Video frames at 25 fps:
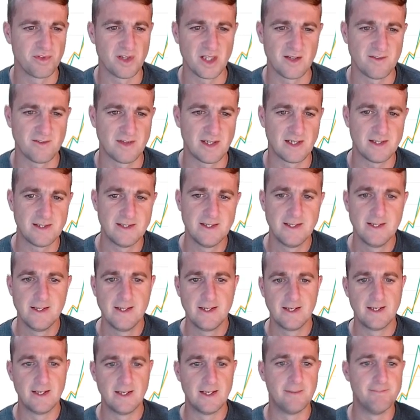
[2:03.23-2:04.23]
like that.
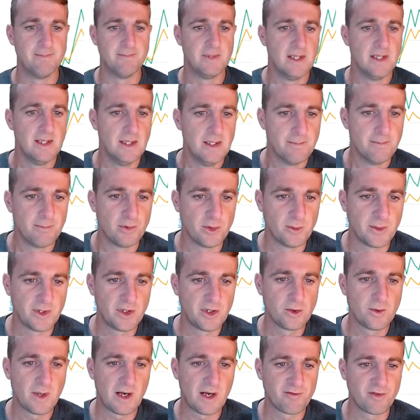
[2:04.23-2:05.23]
But we
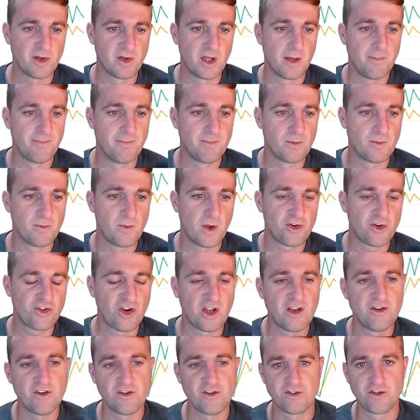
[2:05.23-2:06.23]
do have a
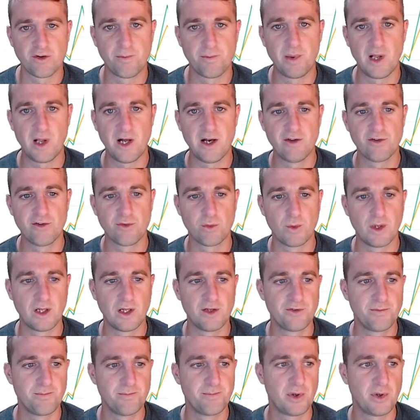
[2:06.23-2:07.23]
change in supply as
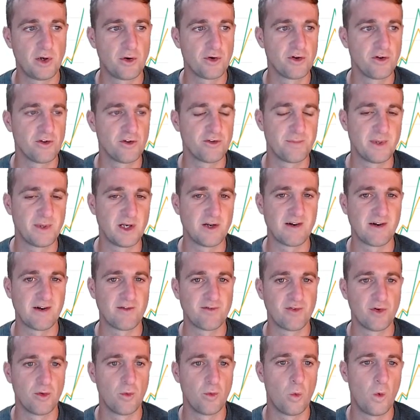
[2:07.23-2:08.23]
well. Polkadot has been around
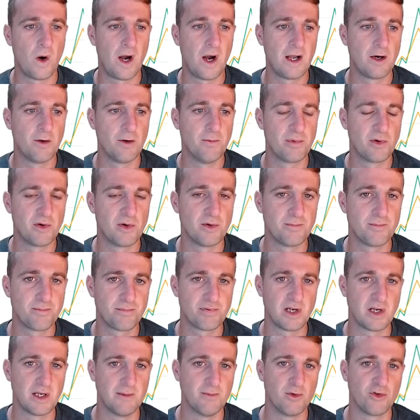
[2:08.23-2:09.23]
for a while, but
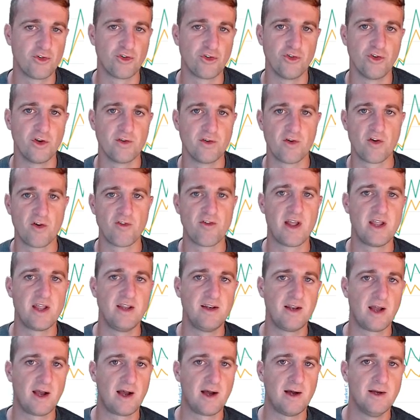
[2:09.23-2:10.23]
pretty much under the
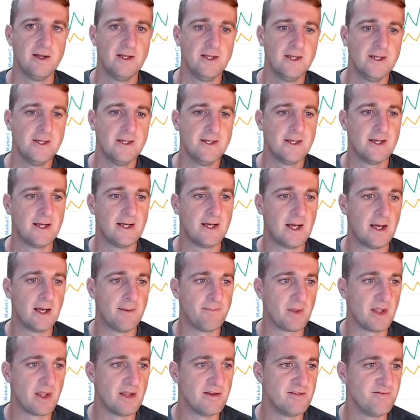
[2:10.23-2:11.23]
radar.
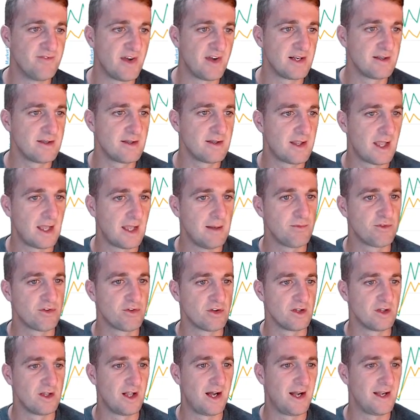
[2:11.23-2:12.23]
It then came
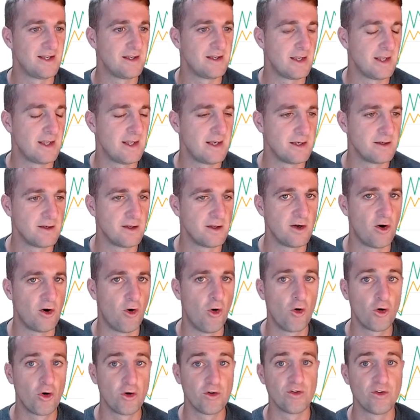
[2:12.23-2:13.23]
to light in
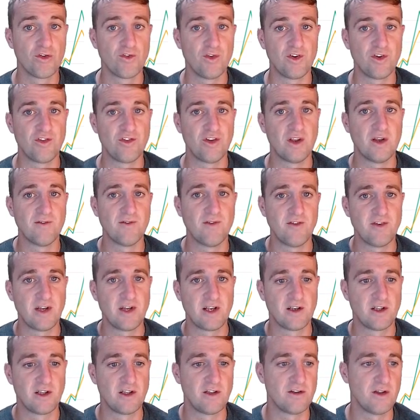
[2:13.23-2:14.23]
August this year that we
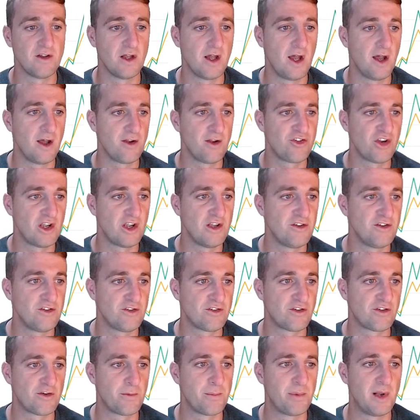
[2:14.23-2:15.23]
had a change in
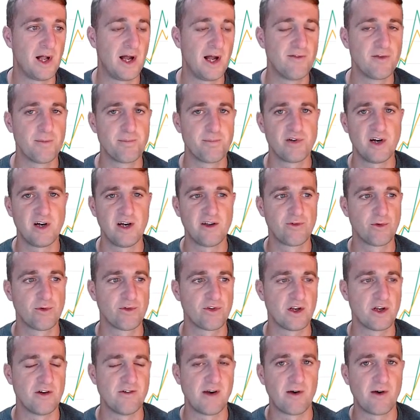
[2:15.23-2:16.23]
supply. The price was
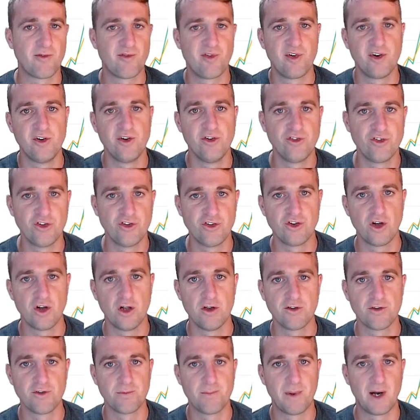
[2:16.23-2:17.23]
at around
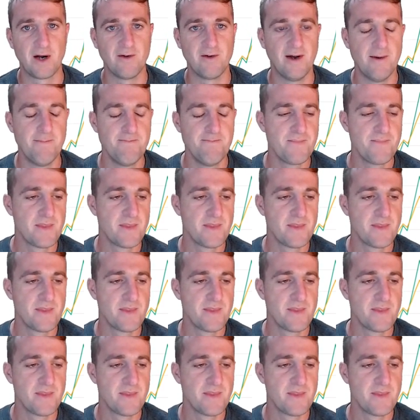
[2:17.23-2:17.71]
$300 back then,